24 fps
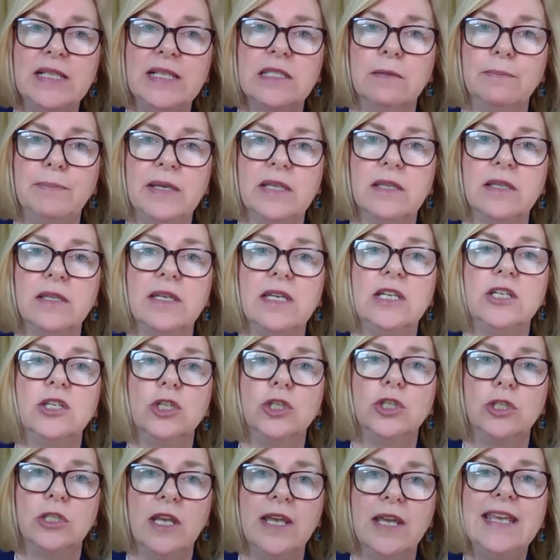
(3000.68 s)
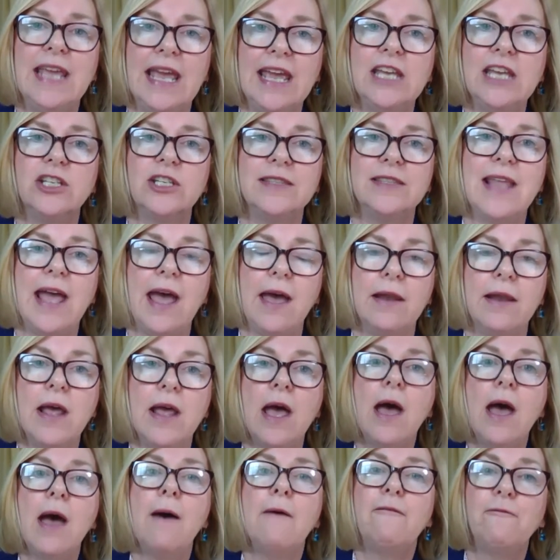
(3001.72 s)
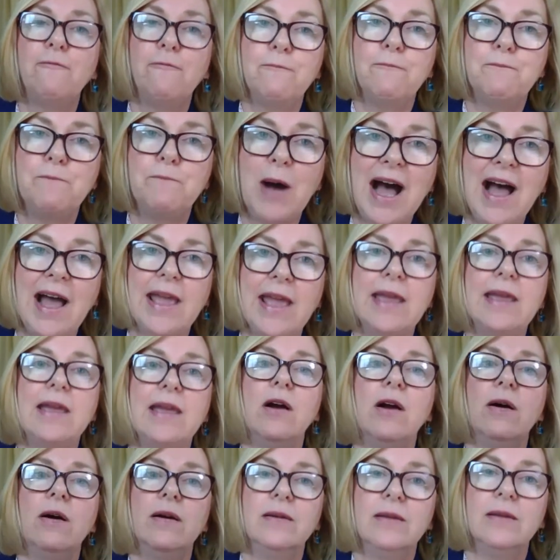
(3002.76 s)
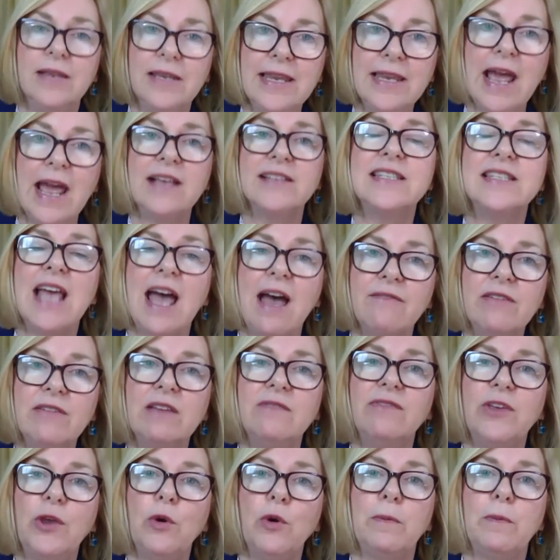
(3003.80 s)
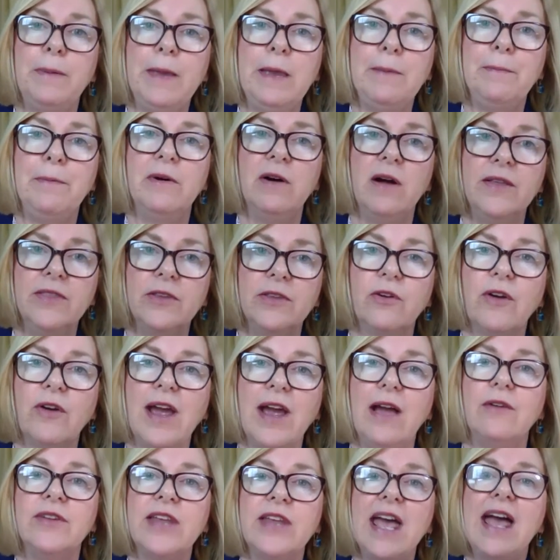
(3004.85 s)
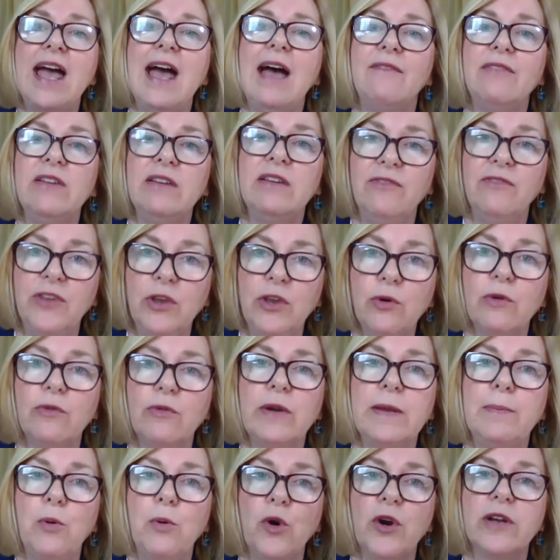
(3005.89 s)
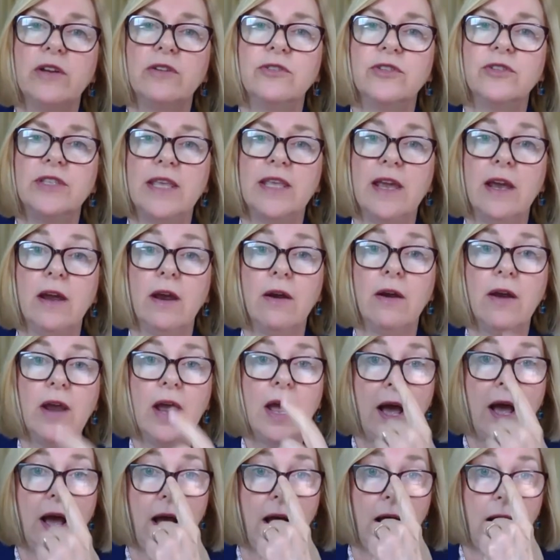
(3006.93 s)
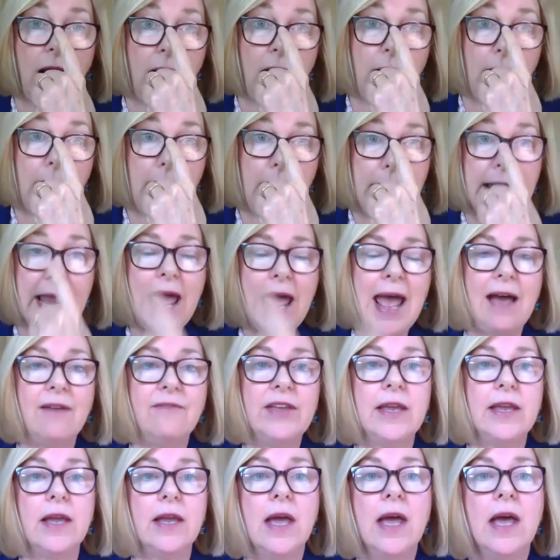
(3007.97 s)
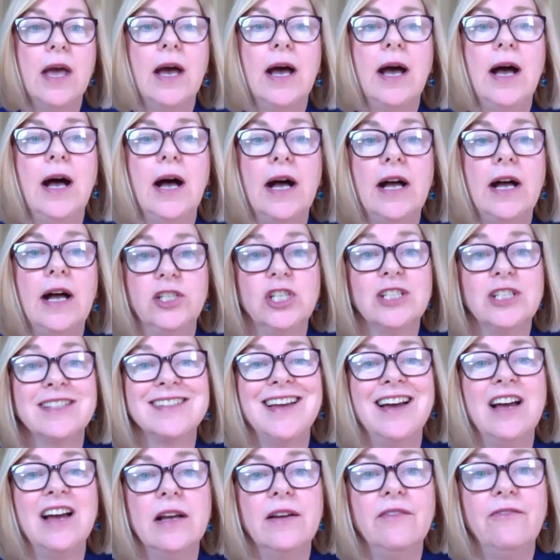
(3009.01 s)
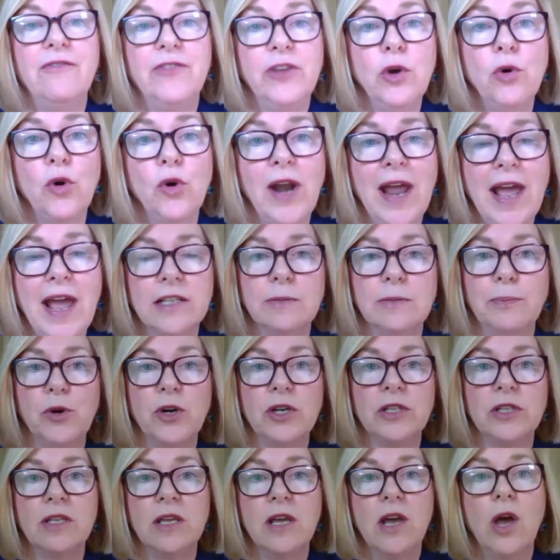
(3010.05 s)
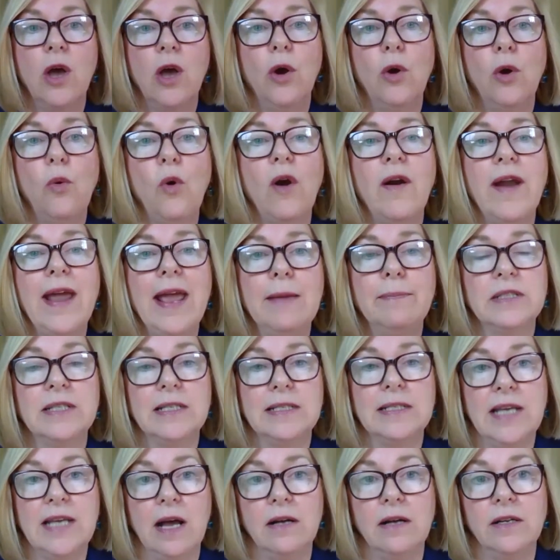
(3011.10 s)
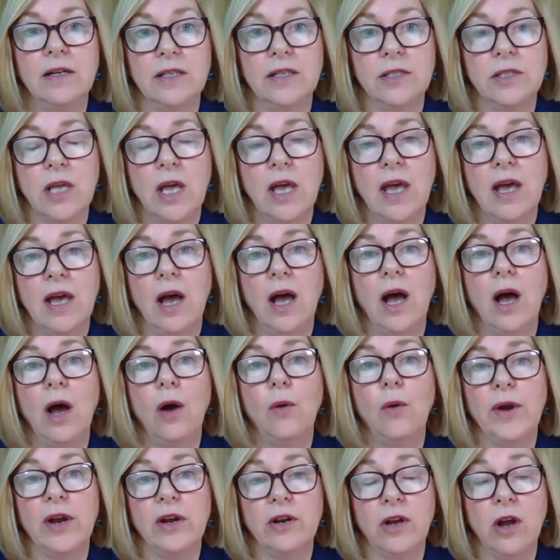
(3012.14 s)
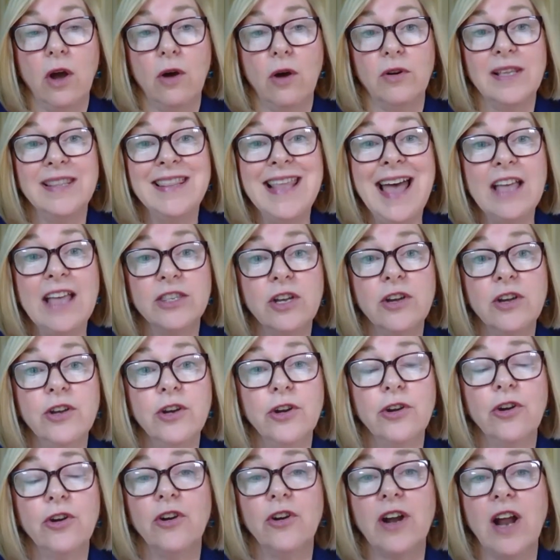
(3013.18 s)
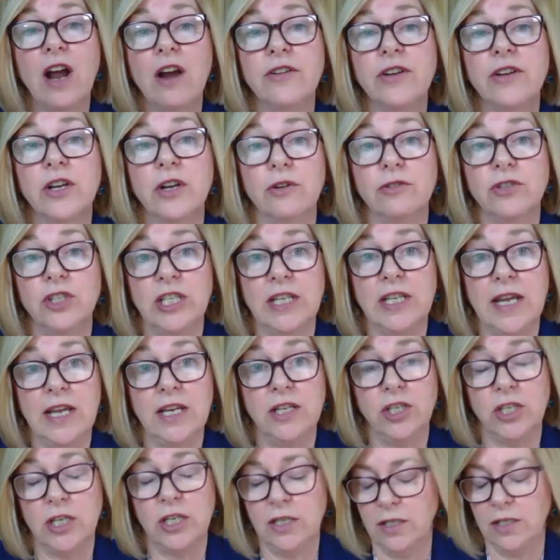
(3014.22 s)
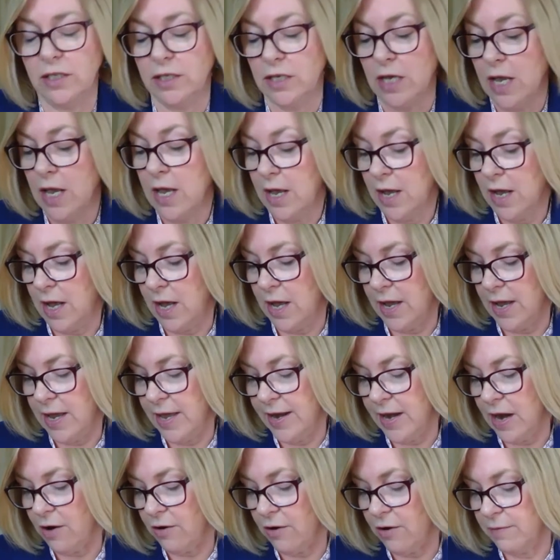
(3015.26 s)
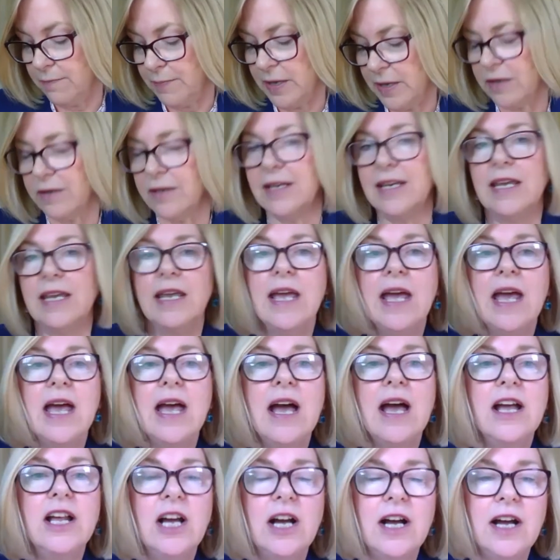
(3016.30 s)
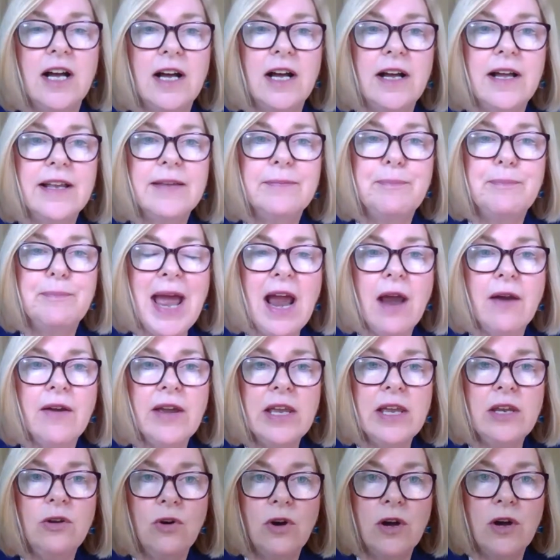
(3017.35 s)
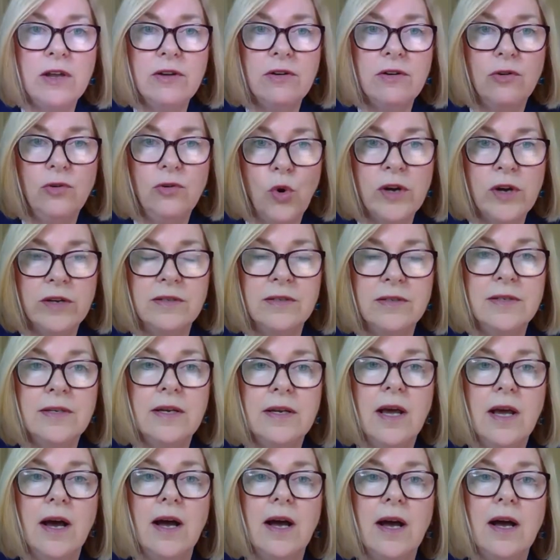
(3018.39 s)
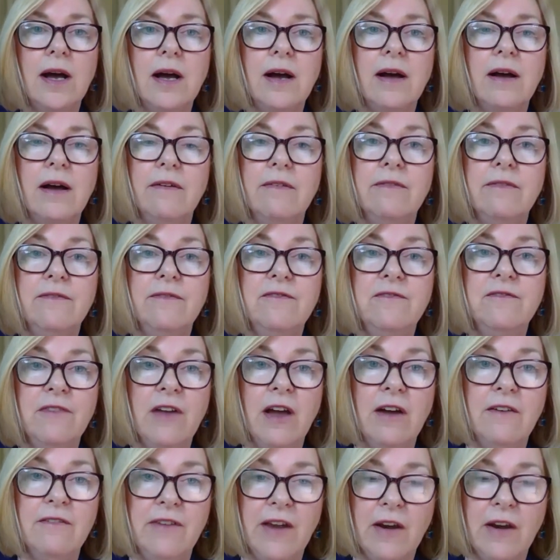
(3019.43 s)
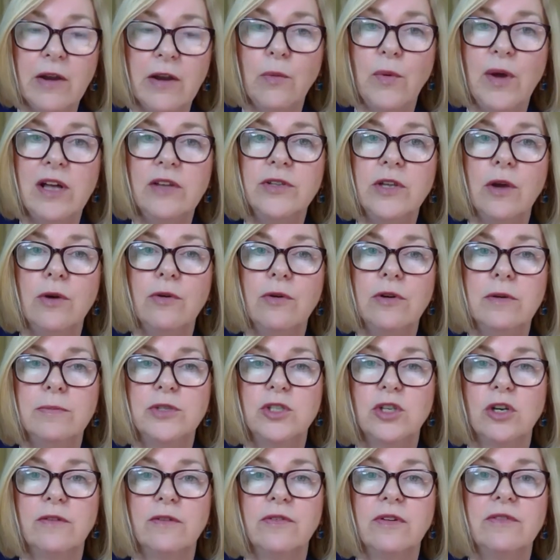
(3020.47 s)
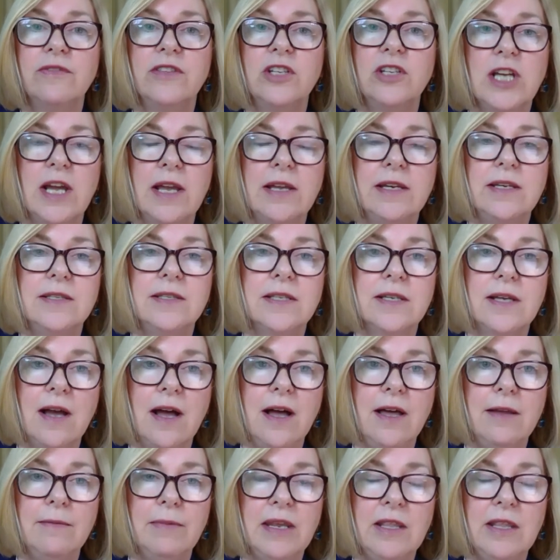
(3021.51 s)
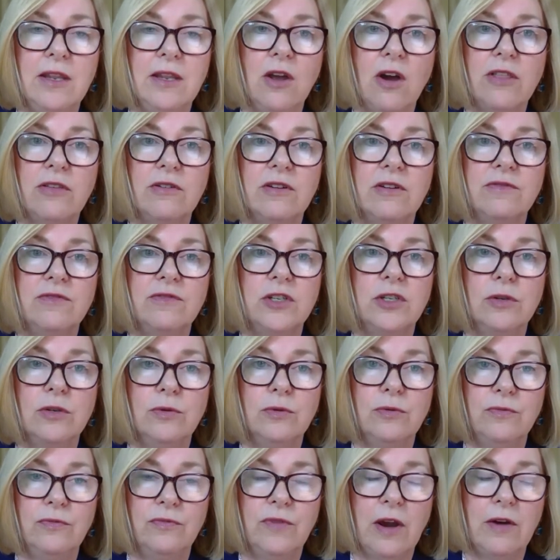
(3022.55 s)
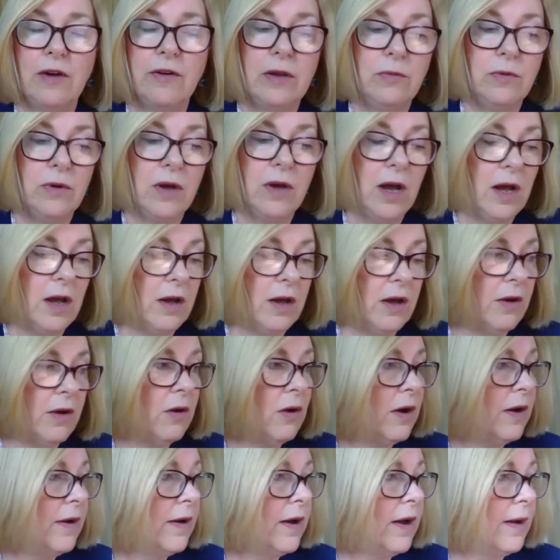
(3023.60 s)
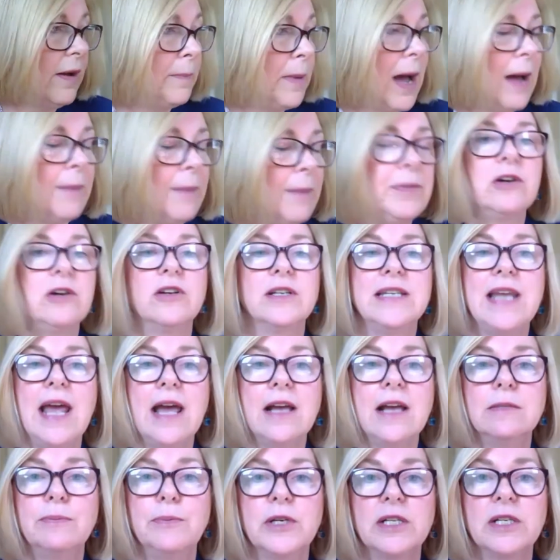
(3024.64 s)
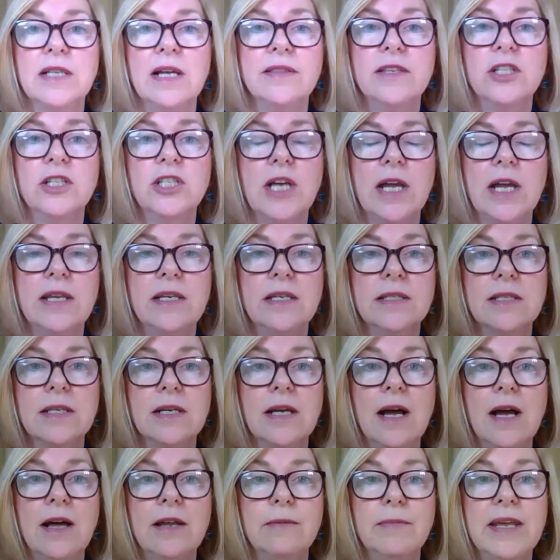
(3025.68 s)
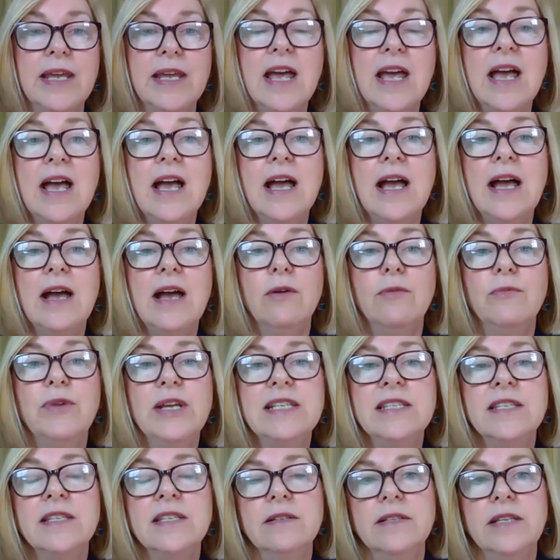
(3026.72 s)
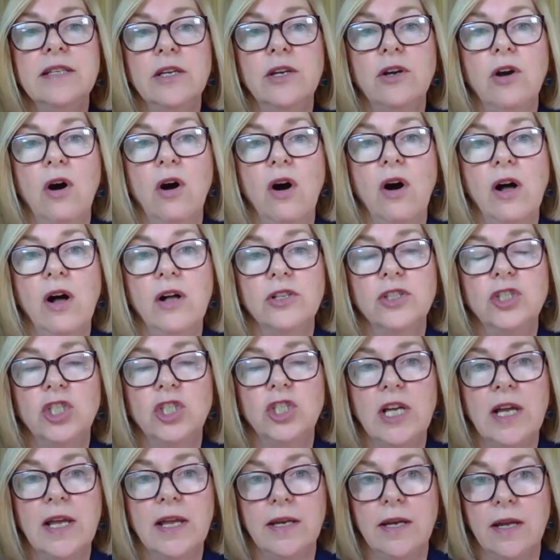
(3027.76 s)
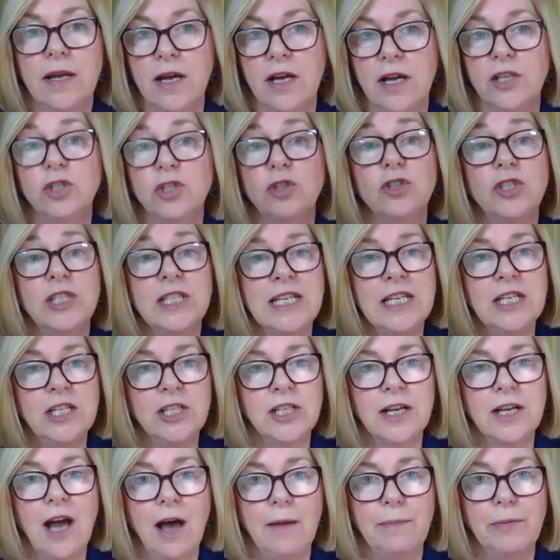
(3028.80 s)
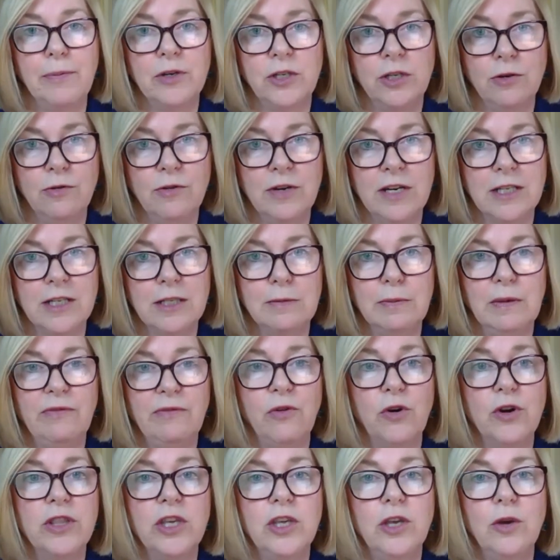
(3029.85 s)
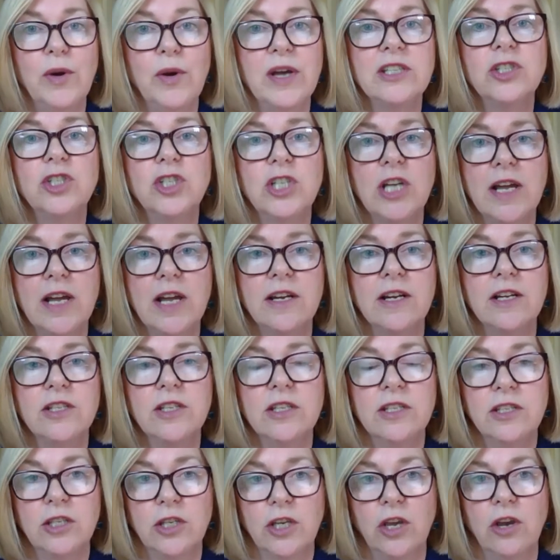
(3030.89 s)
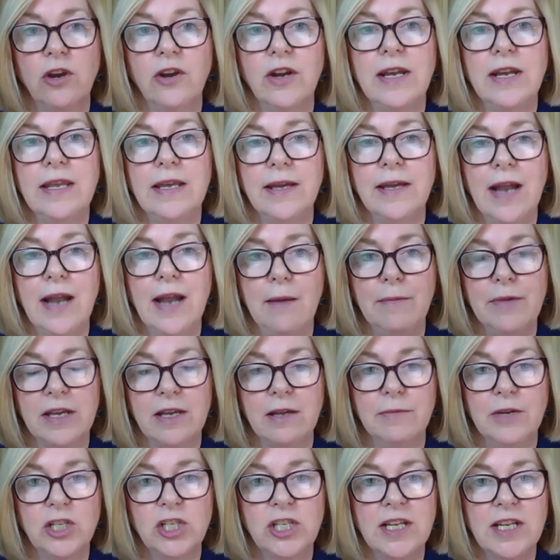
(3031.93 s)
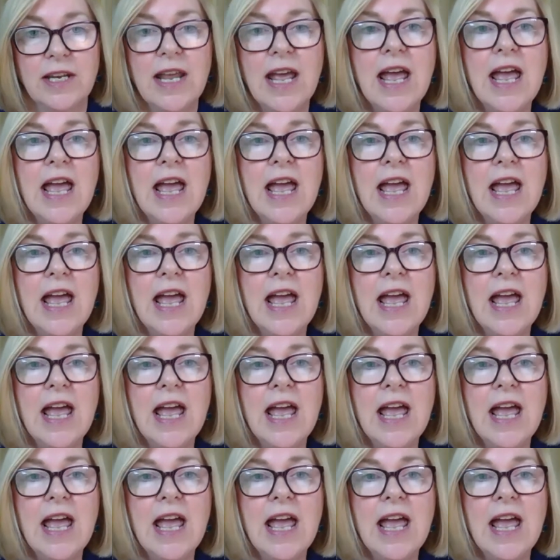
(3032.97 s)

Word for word: ability to engage in that by yes, having fewer people on the ground, having fewer reporters there, uh, and having uh, just fewer experts who are able to tell us uh, where to go. And that's going to hurt our negotiations uh, and our ability. Uh, Barry Nor Naughton, um, a very well-known observer of the Chinese economy and the author of two very uh, uh popular textbooks on the Chinese economy, recently called China a strategic opportunist before the U.S.-China Security Economic Commission.